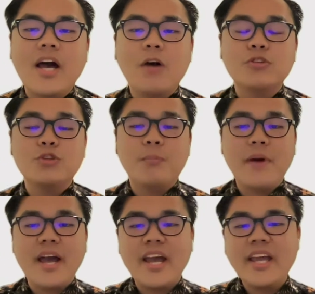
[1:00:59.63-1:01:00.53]
how to
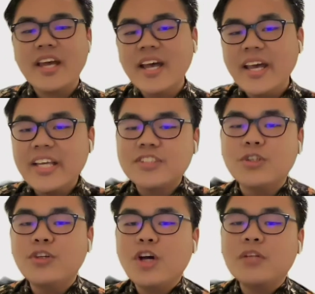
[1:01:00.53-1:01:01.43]
pack is
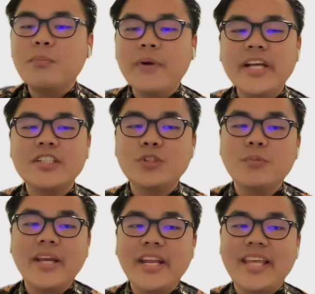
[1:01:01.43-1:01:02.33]
do not bring
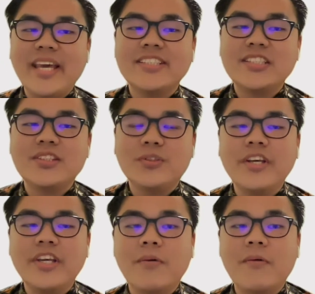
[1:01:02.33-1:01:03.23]
too many things
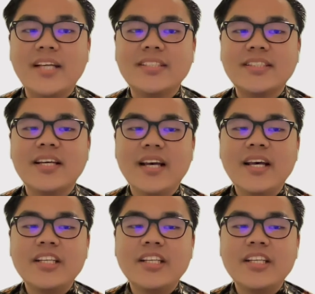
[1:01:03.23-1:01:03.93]
to the US.